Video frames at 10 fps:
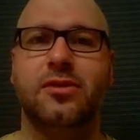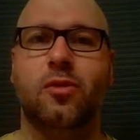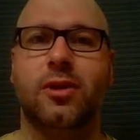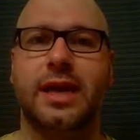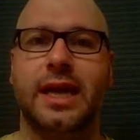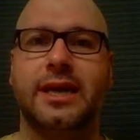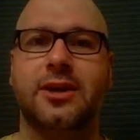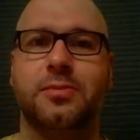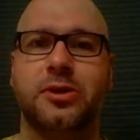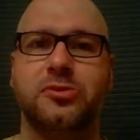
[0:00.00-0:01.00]
an
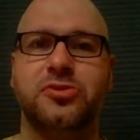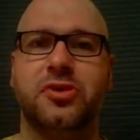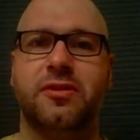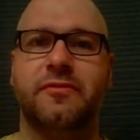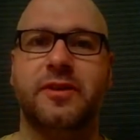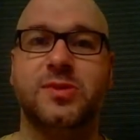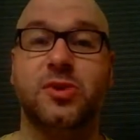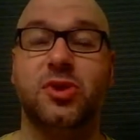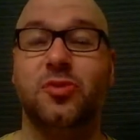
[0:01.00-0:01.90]
organic post on Facebook,